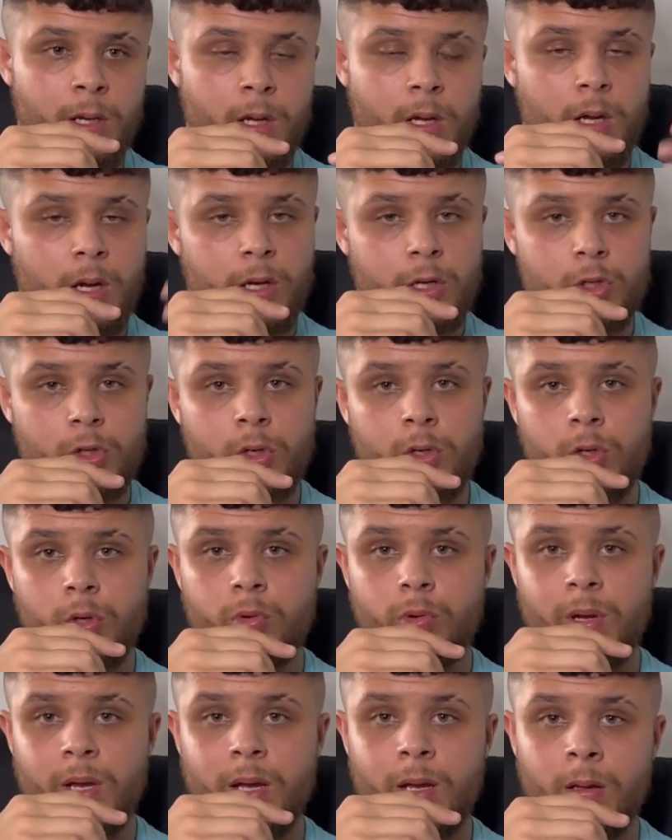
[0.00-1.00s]
and it's going to
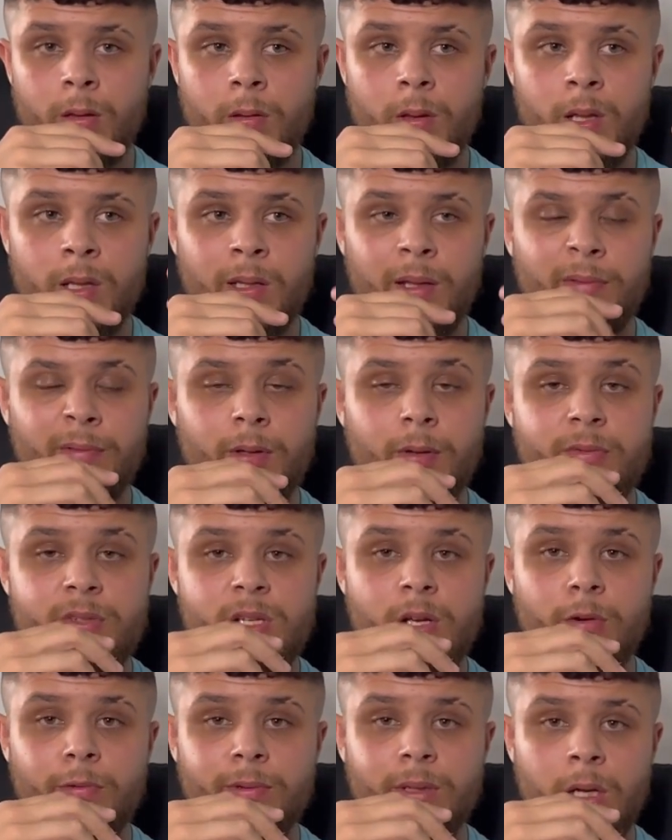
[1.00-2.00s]
create a level of
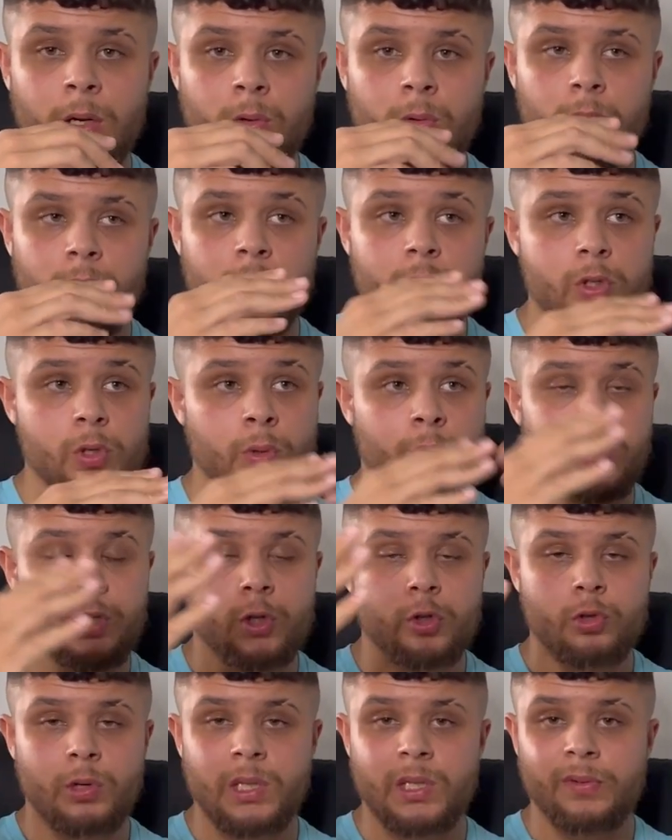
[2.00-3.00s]
self-doubt that's going to
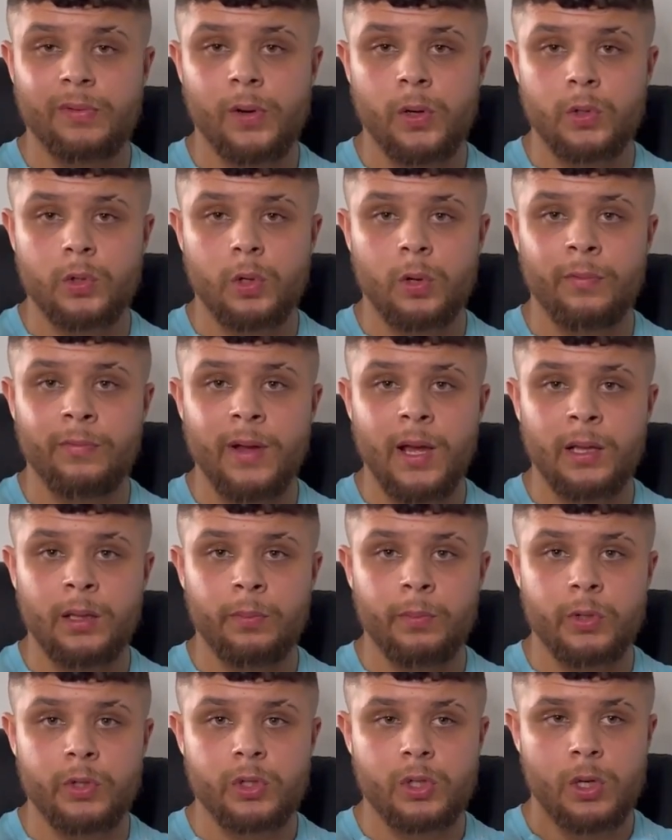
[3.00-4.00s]
transfer into other
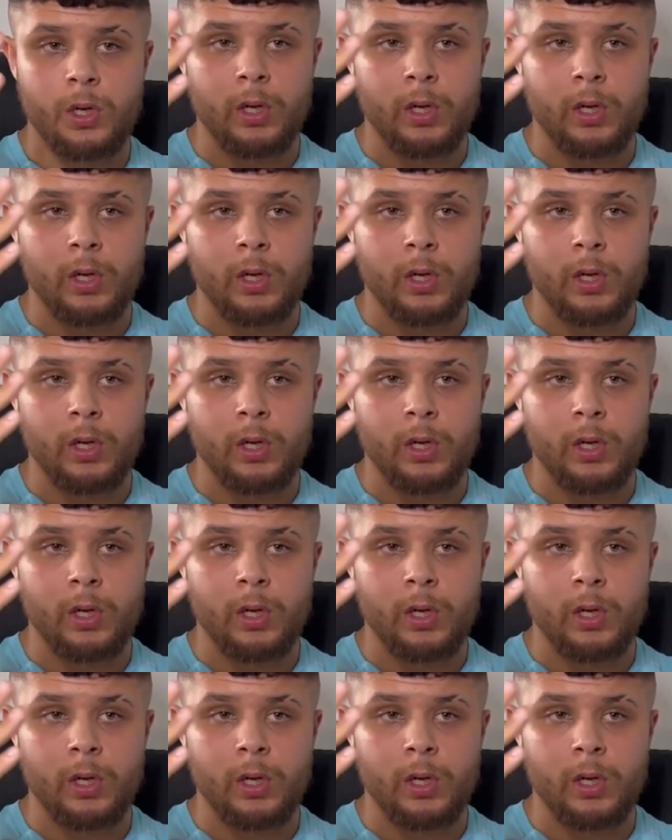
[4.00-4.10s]
elements.